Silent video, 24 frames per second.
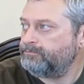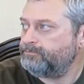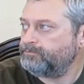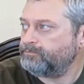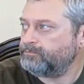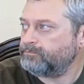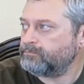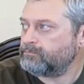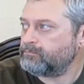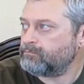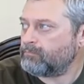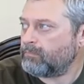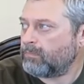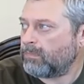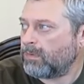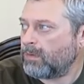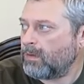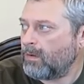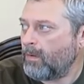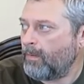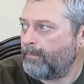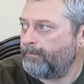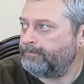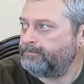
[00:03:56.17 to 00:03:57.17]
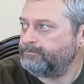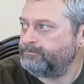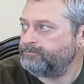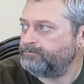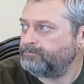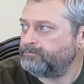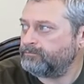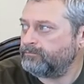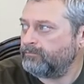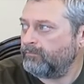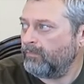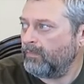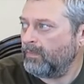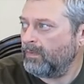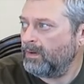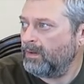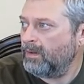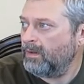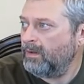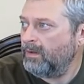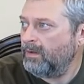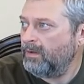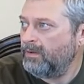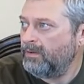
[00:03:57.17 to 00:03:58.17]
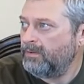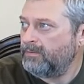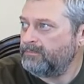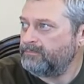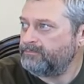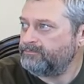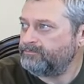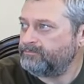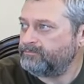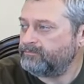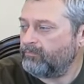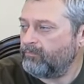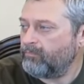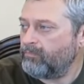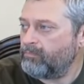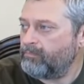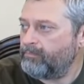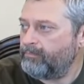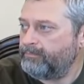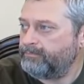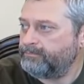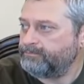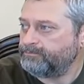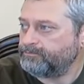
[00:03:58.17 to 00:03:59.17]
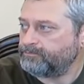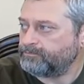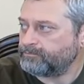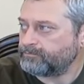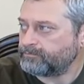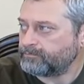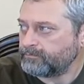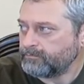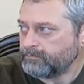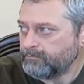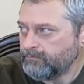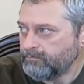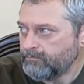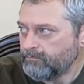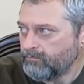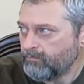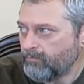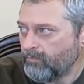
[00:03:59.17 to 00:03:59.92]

This person isn't speaking.